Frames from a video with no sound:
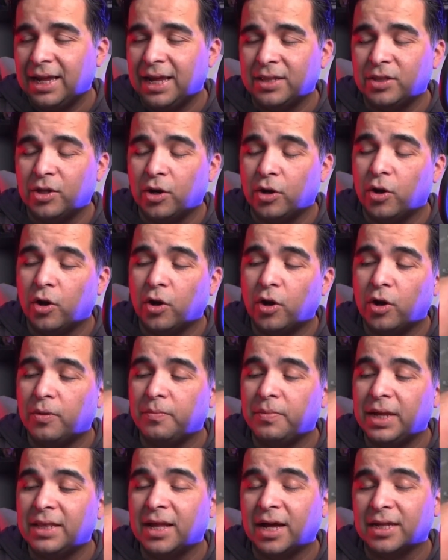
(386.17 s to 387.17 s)
and they're not gonna
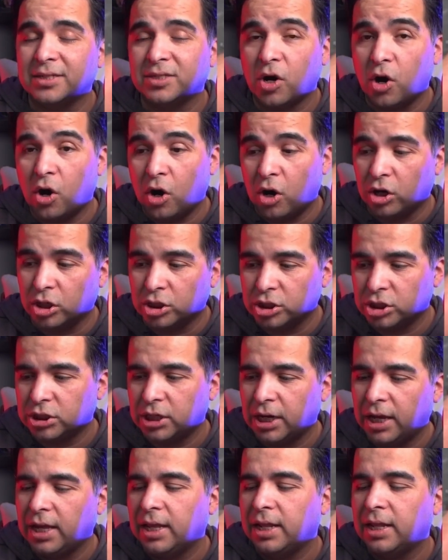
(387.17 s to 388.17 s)
be that harsh
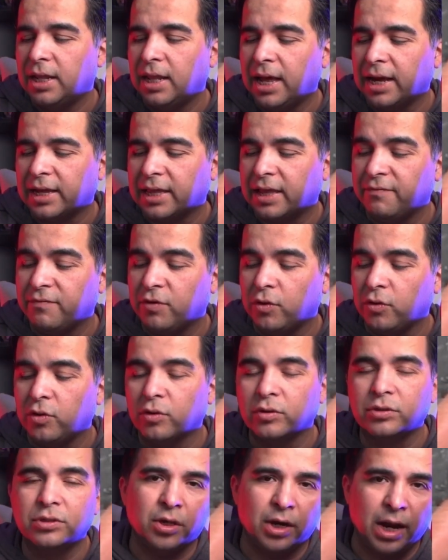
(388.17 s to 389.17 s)
like if you
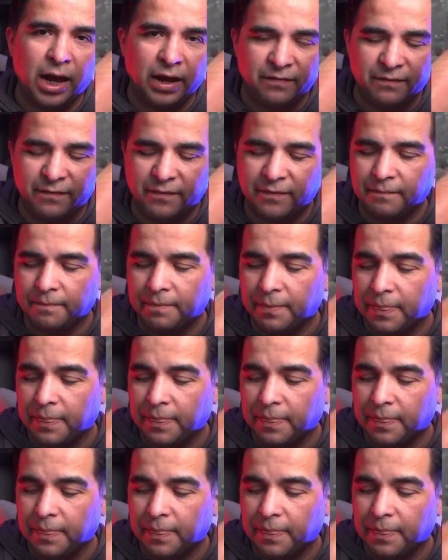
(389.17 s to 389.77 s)
use the knife.